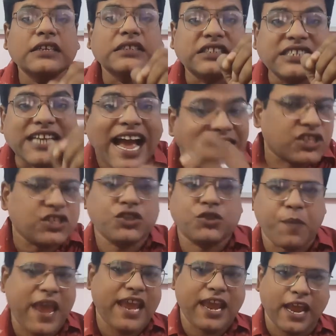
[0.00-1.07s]
doesn't
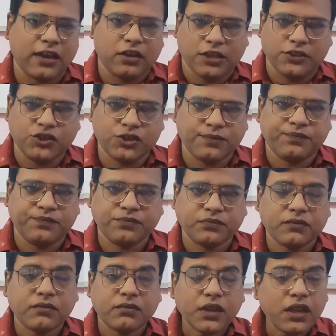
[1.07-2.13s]
speak English.
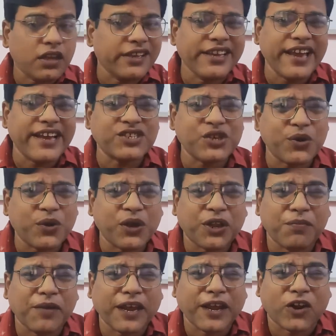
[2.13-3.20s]
Yes, you
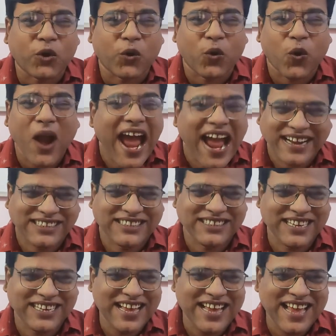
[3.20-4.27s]
heard me correct.
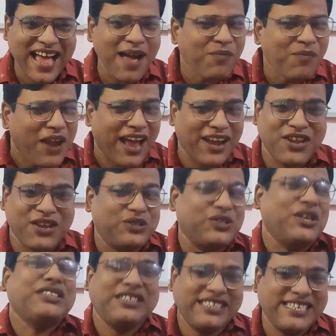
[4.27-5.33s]
I'm not
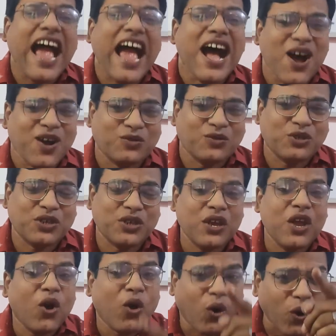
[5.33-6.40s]
using don't.
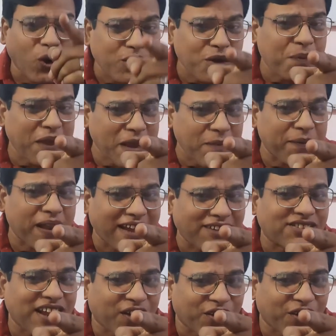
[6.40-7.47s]
All you people
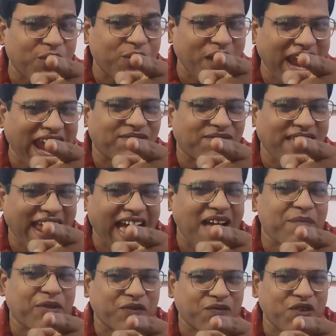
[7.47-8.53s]
out there, you have the
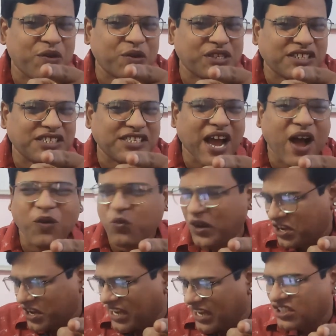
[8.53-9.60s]
habit of using don't when
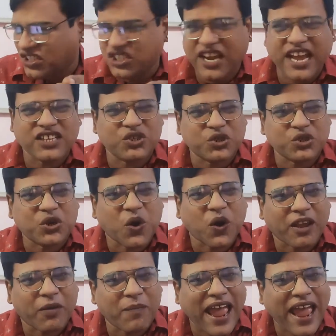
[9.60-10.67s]
you get the chance to
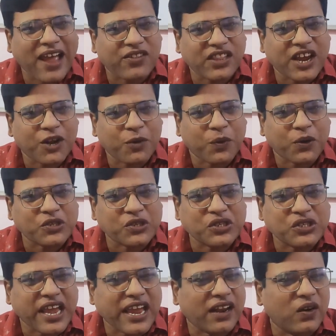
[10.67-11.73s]
talk about third person
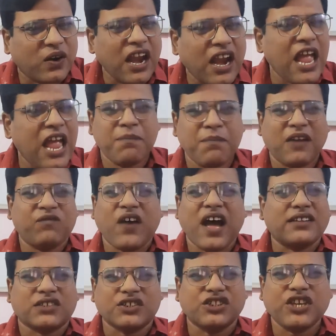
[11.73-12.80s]
singular. My
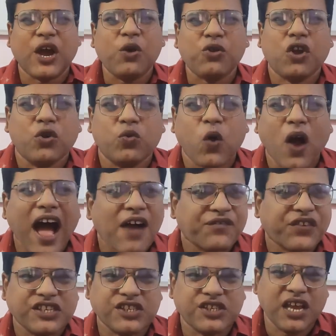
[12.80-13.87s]
father don't go to
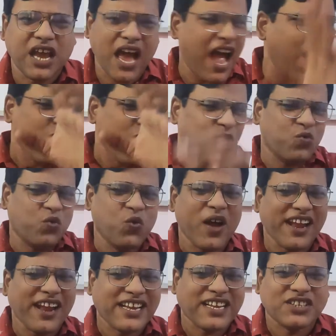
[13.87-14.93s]
office. Oh,
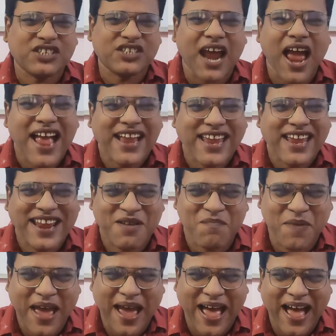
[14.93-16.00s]
what are you talking
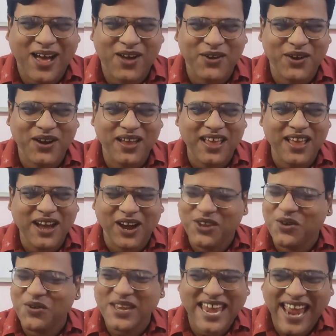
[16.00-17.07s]
about? Are
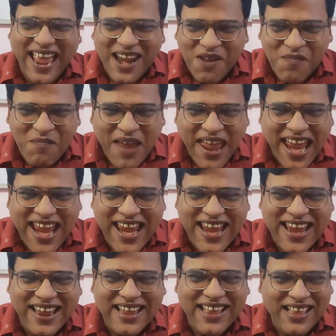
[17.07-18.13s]
you kidding
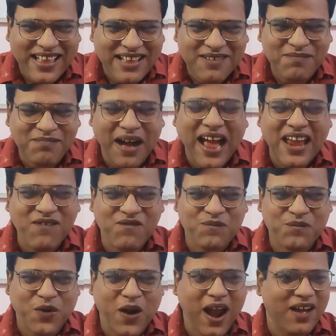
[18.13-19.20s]
me?
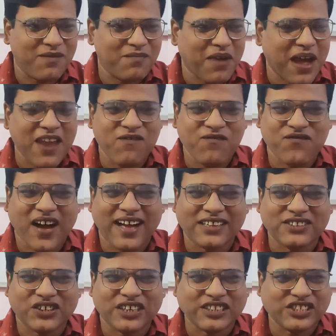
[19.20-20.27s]
My
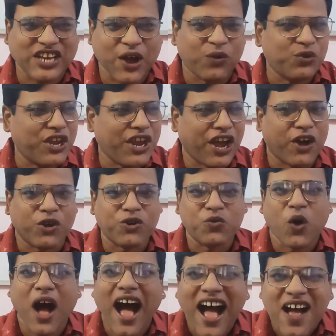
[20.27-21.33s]
father don't go to
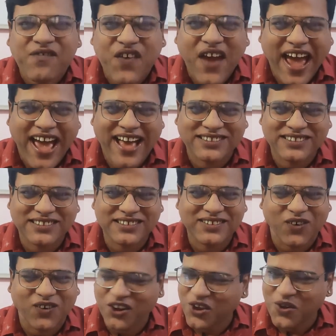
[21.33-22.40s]
office.
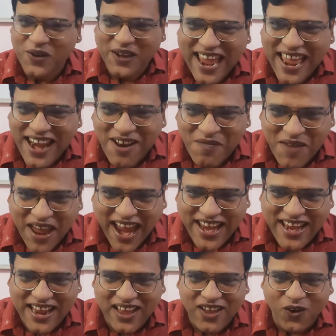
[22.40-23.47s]
Are you kidding
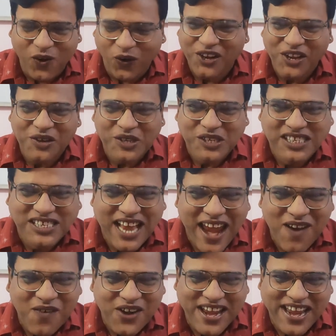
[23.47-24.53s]
me? Are you
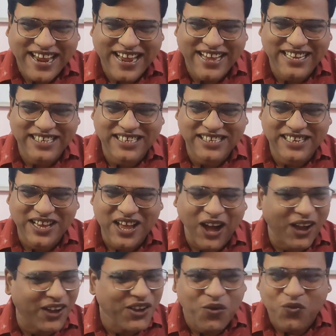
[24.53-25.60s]
serious?
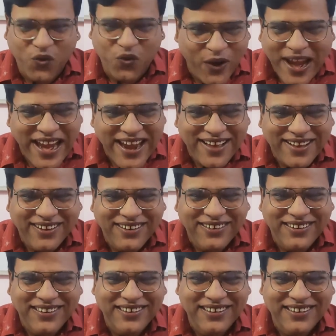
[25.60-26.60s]
Are you real?